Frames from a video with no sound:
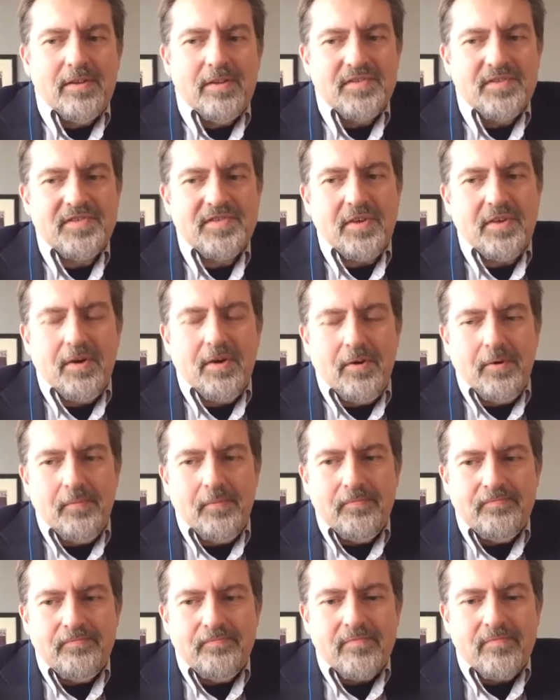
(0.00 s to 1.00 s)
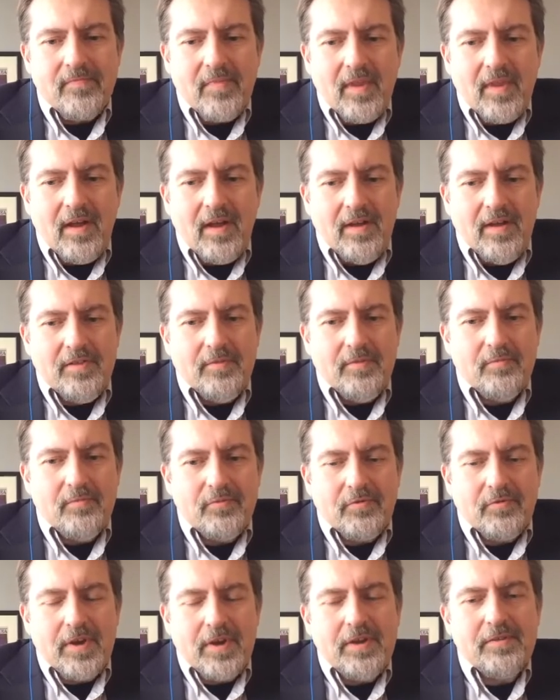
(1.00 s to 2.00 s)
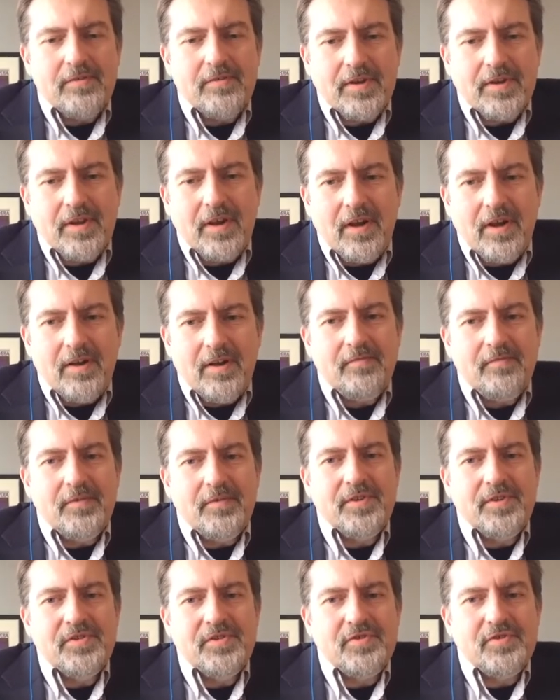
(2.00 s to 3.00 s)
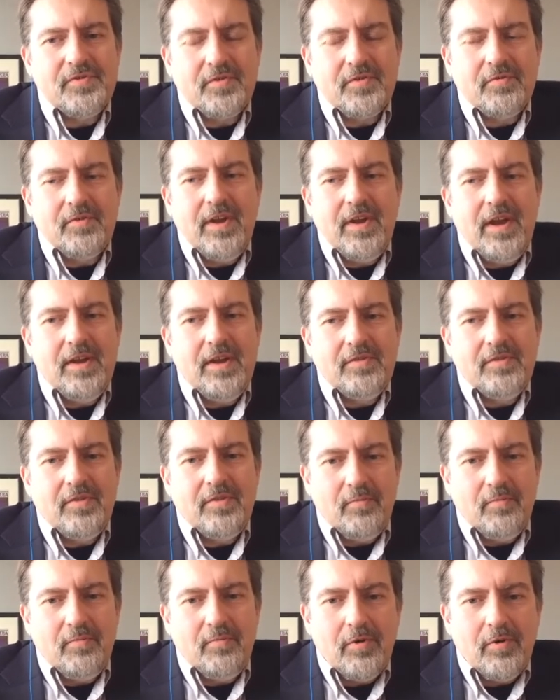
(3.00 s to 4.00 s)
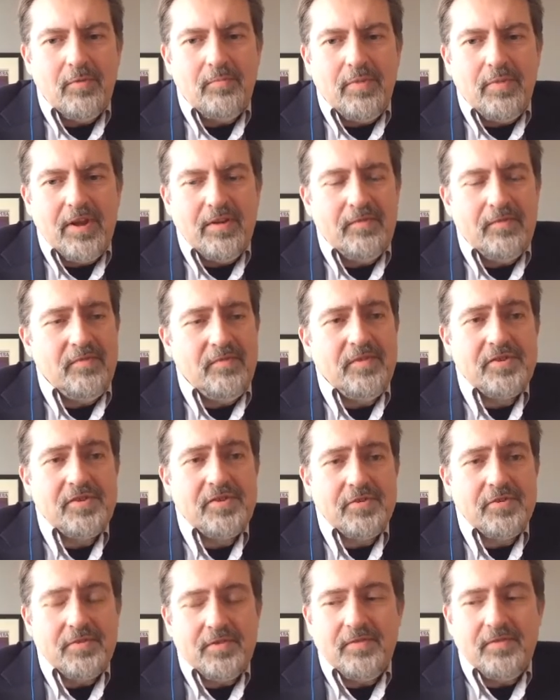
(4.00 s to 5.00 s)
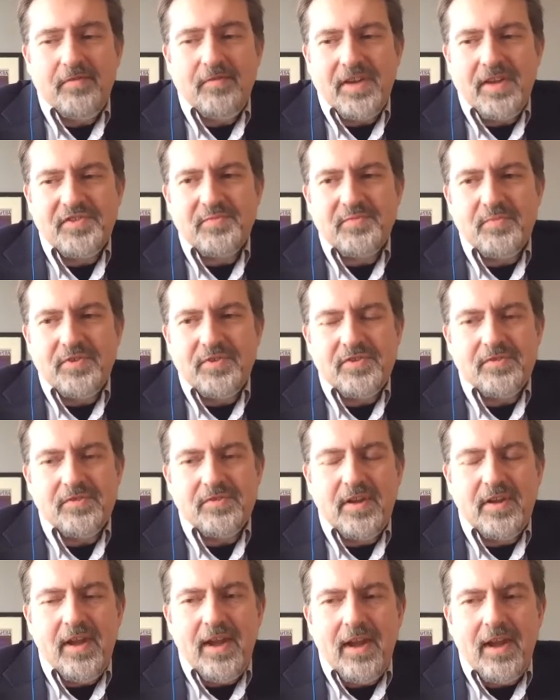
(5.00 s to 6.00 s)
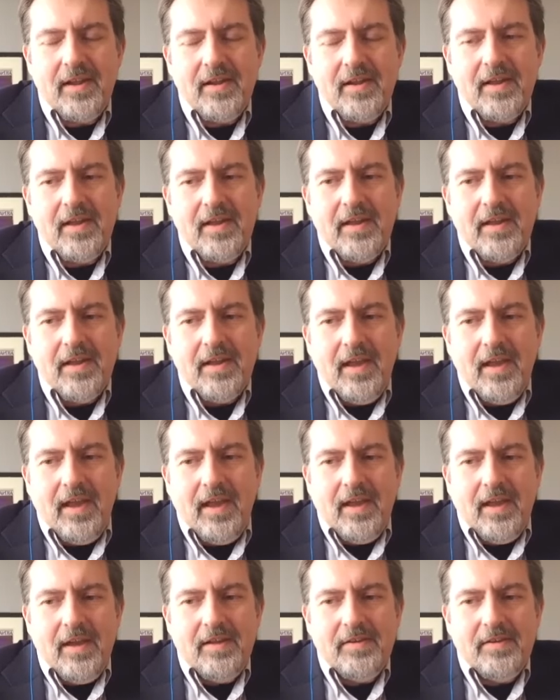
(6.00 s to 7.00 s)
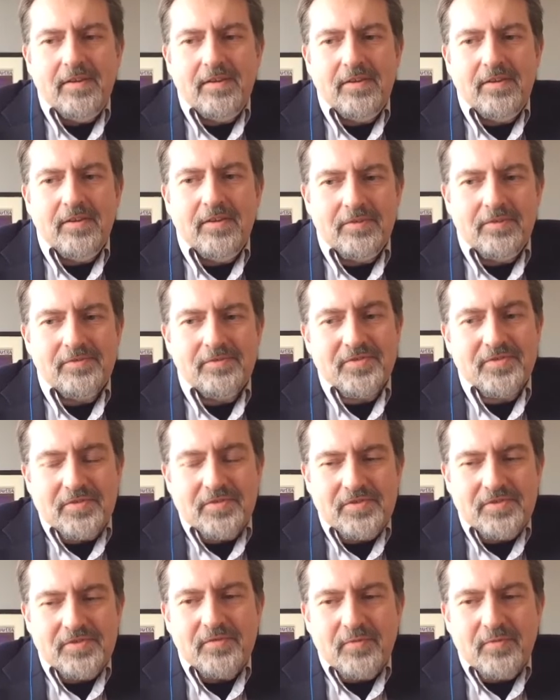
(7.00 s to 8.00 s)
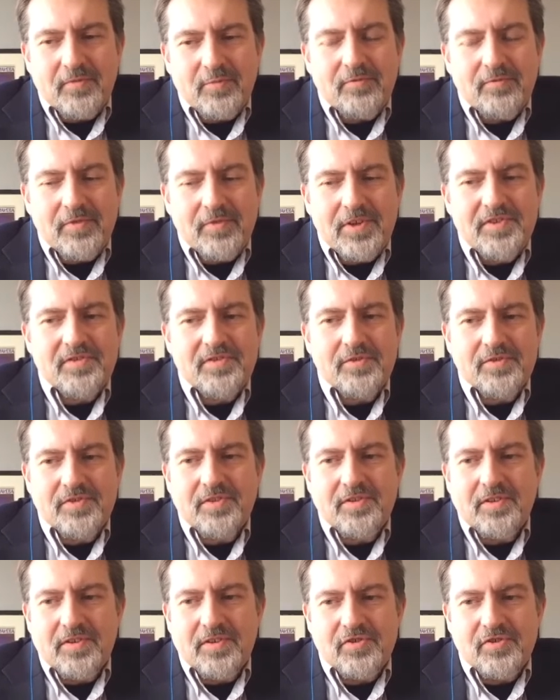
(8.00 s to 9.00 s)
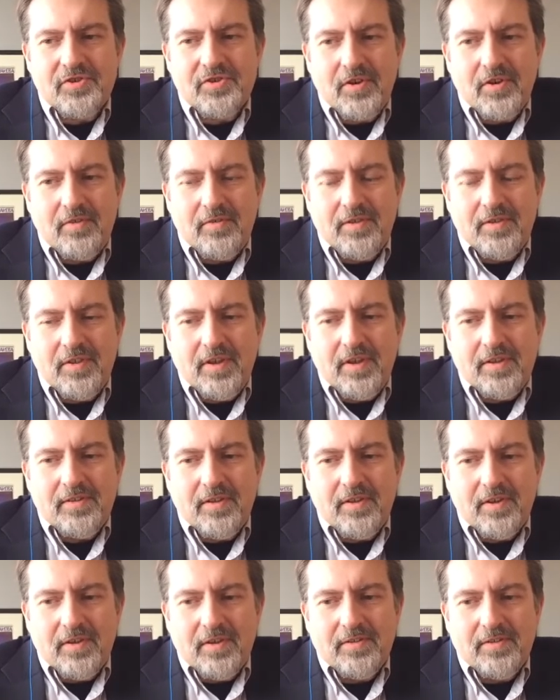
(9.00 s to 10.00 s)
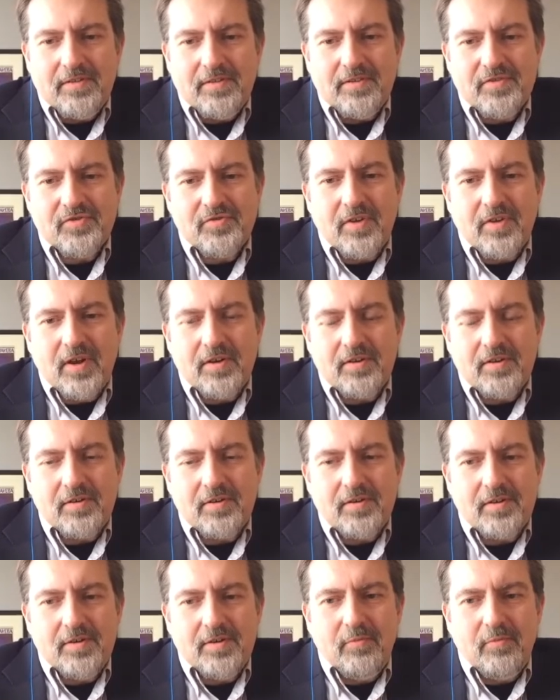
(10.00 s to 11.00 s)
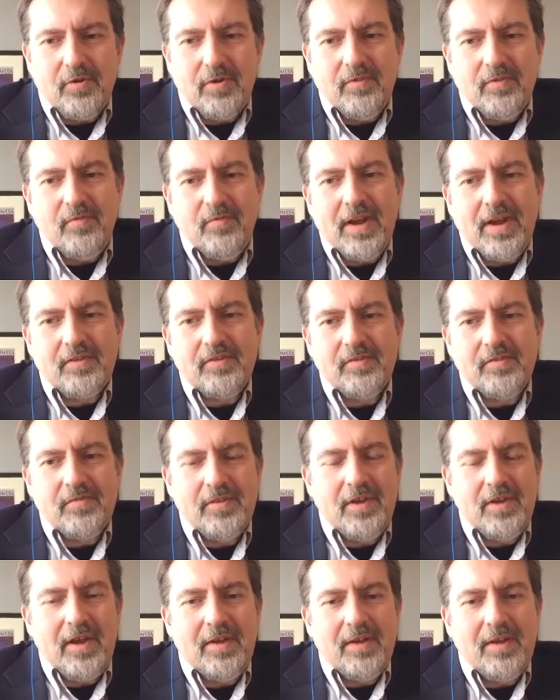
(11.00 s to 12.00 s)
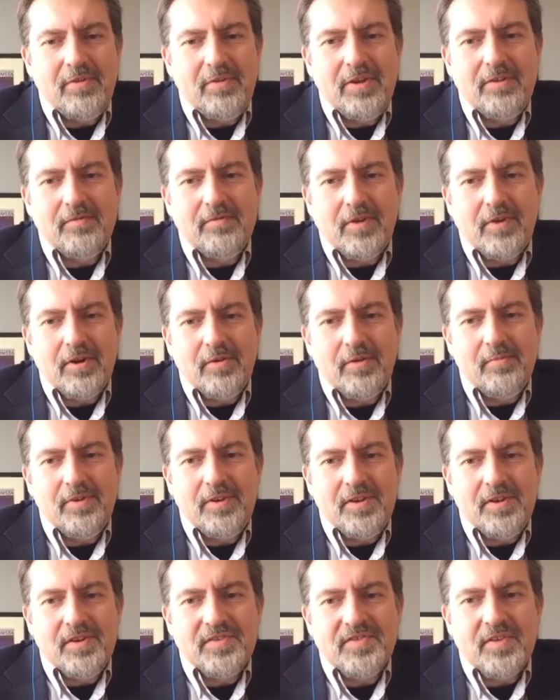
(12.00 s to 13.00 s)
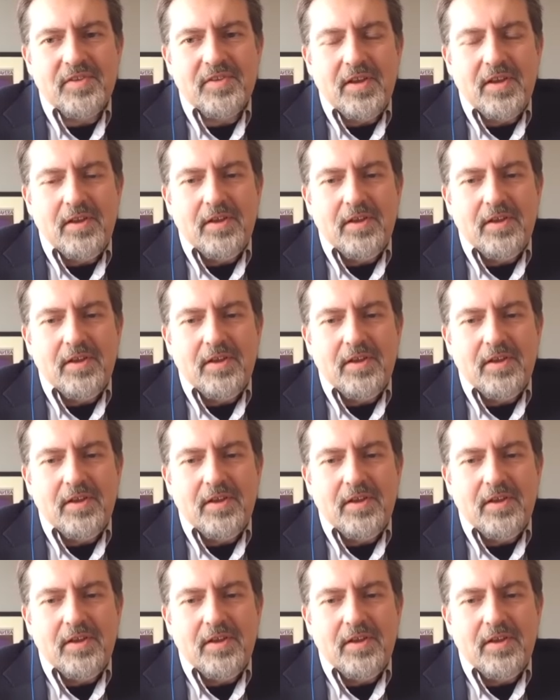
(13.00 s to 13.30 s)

So the greater the confidence you create, the more beneficial investments you get. And there's even been research that's shown that the stronger and more effective the IP environment is,